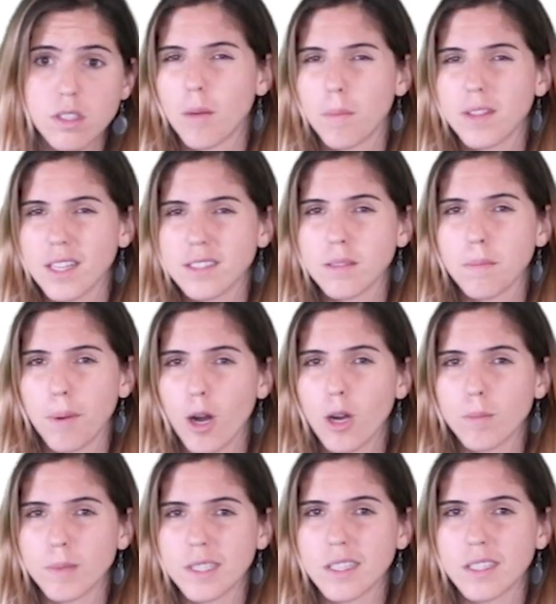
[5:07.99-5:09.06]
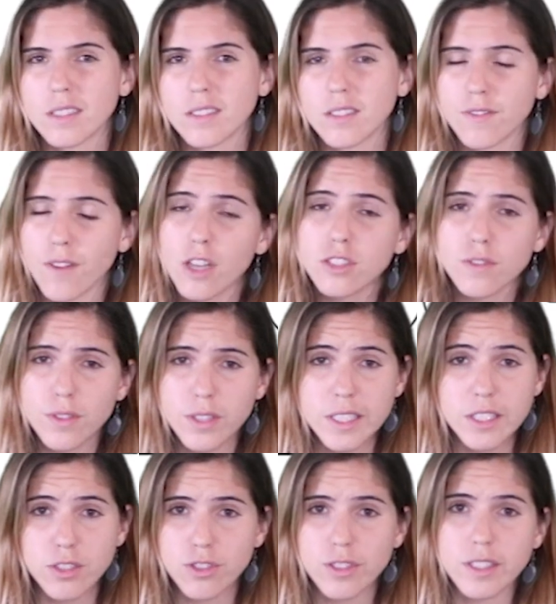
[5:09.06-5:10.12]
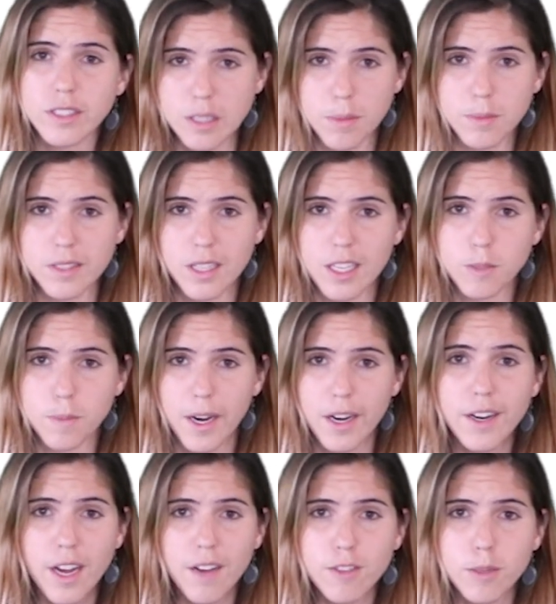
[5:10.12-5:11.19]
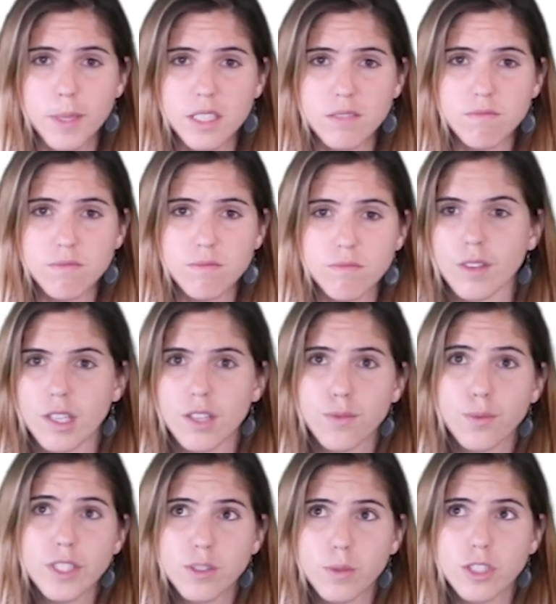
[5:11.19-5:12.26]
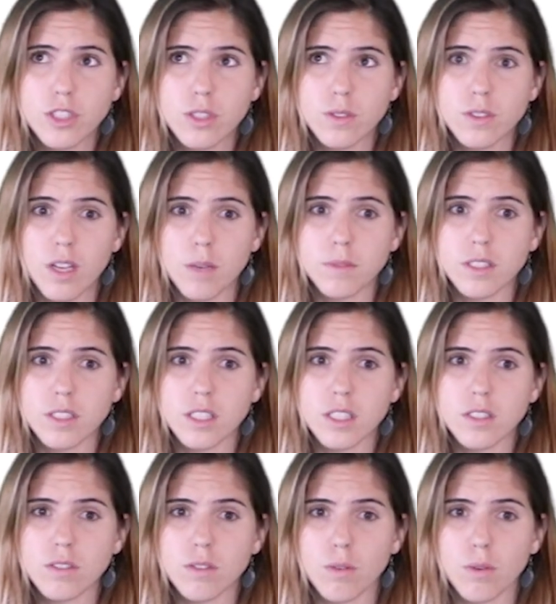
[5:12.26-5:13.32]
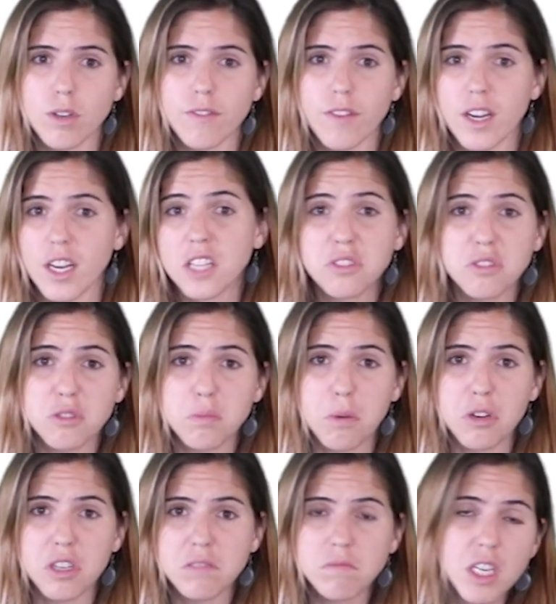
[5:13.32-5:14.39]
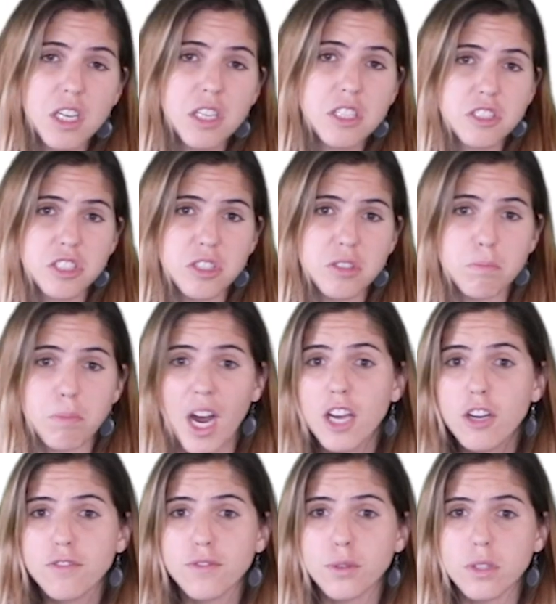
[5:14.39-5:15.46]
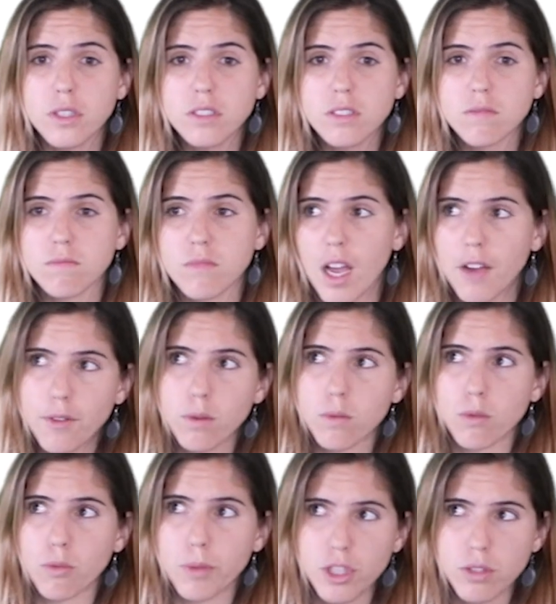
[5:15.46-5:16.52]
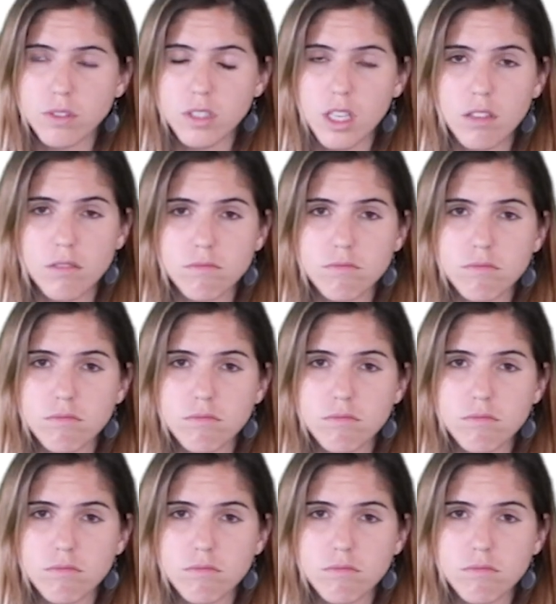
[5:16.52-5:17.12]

But that's in part because the fossil fuel industry is subsidized by our government. If we switch those subsidies or financial support to biofuels, everyone would be using it.